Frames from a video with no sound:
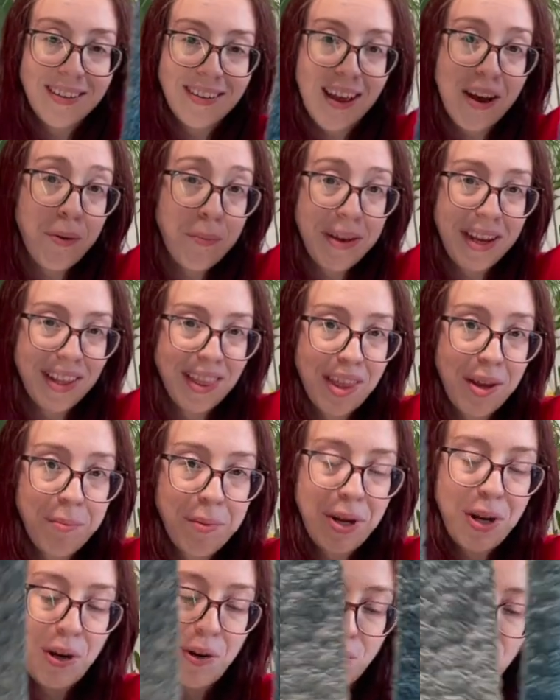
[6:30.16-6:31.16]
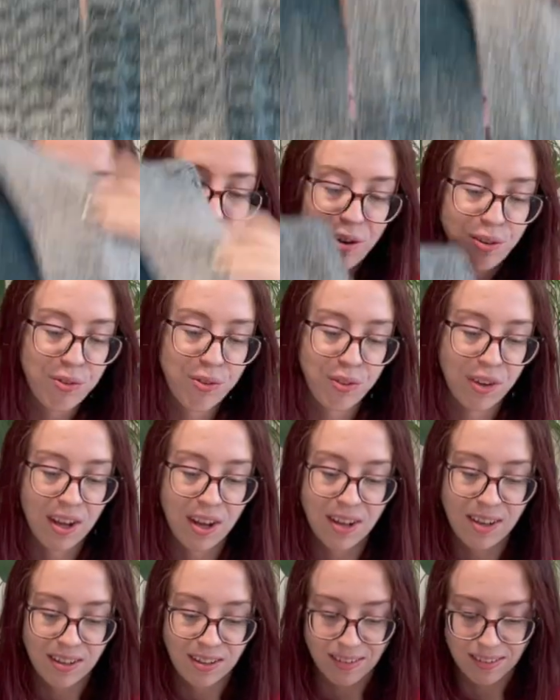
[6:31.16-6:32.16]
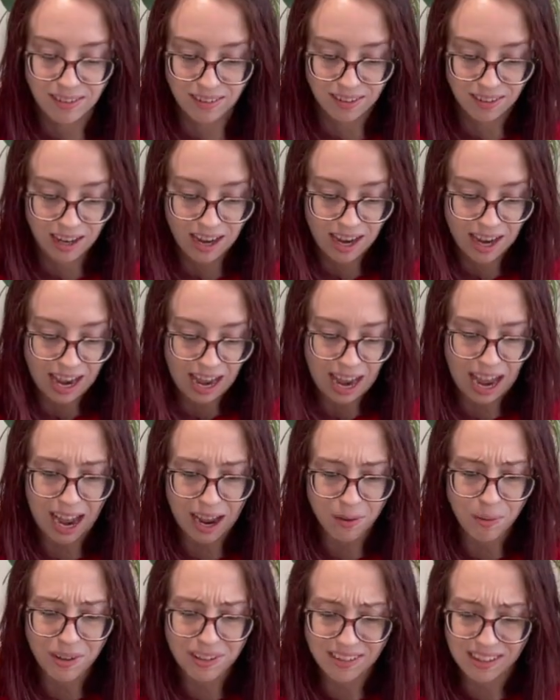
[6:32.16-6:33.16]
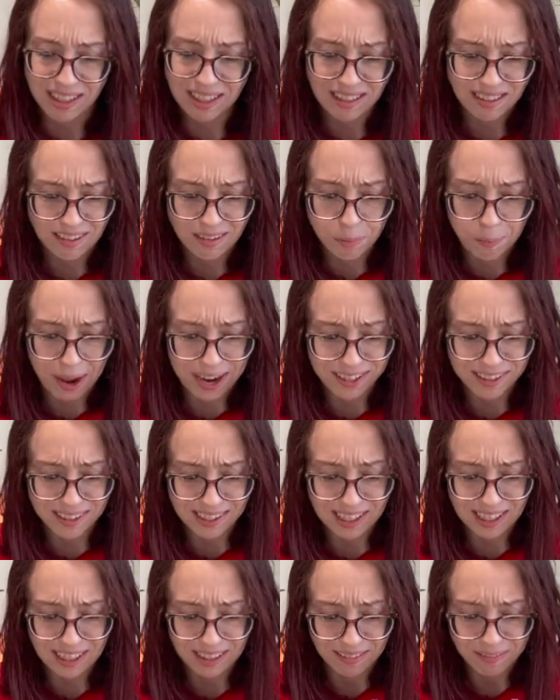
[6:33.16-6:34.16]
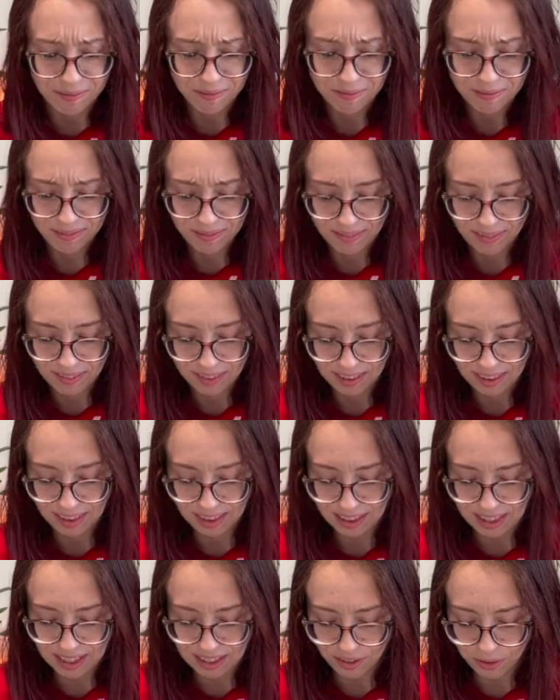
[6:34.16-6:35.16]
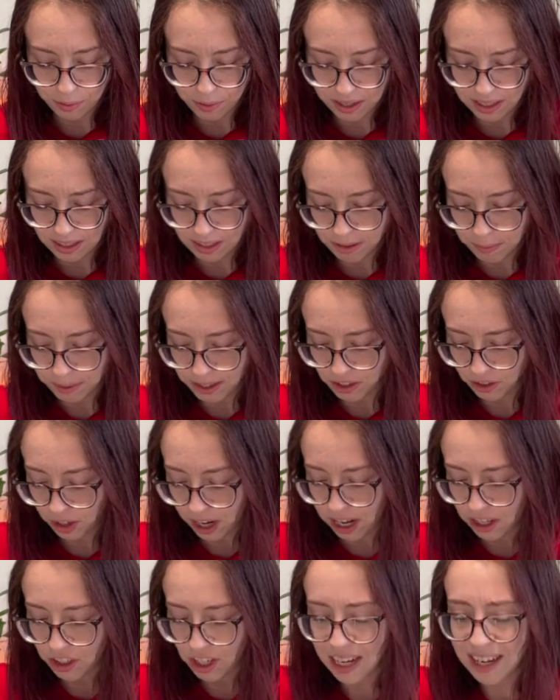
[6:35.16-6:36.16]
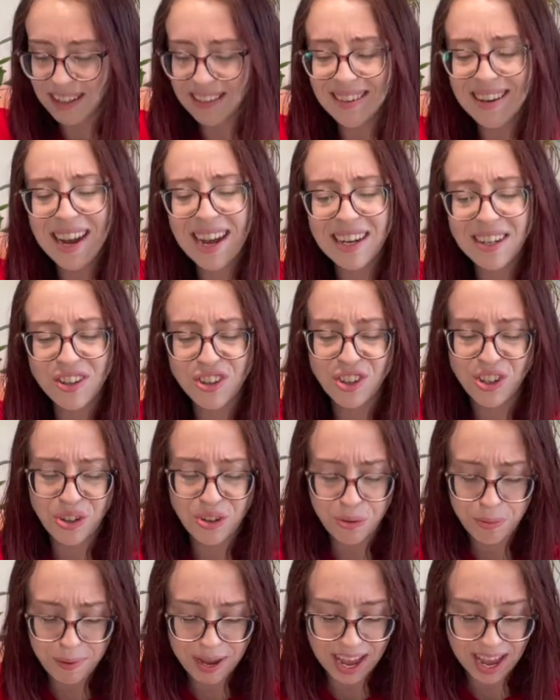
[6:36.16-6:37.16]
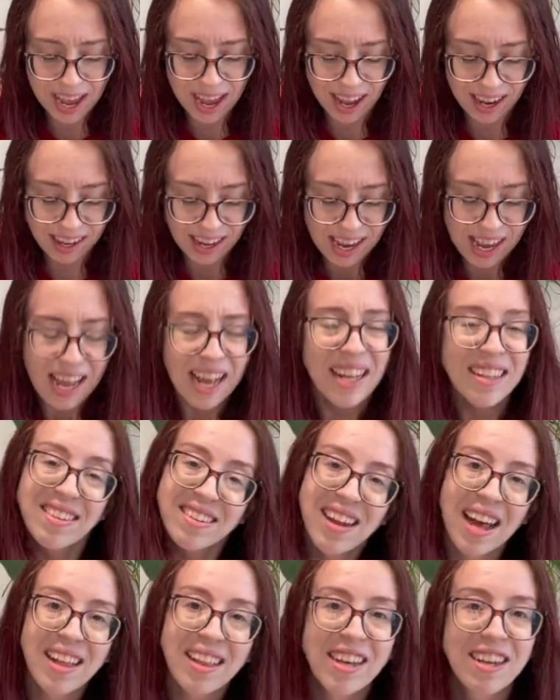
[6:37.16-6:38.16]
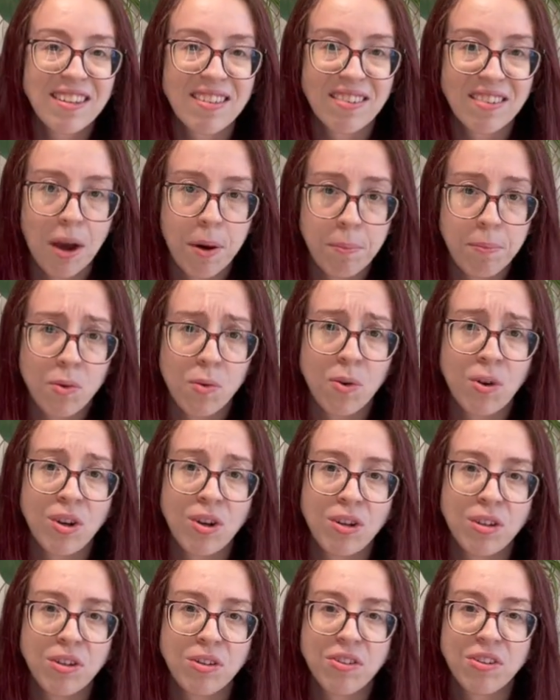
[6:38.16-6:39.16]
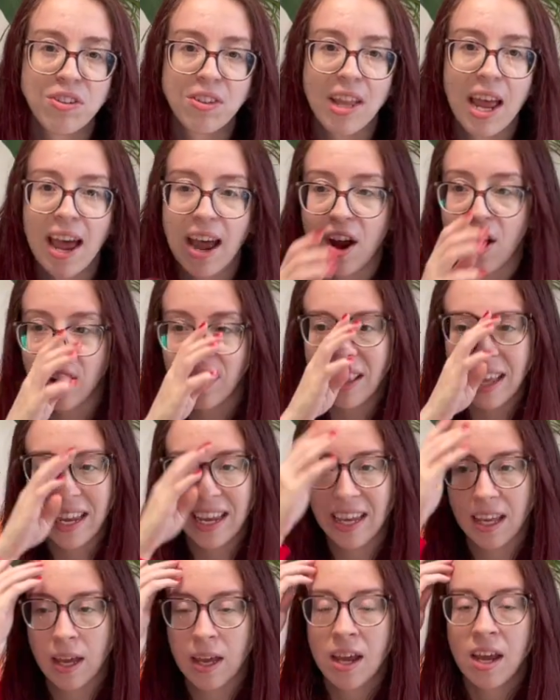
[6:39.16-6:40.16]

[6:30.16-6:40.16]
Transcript: I'll make them a new scarf, because I wasn't expecting this one to be scratchy. It's not too bad. It's not like some wools that are like,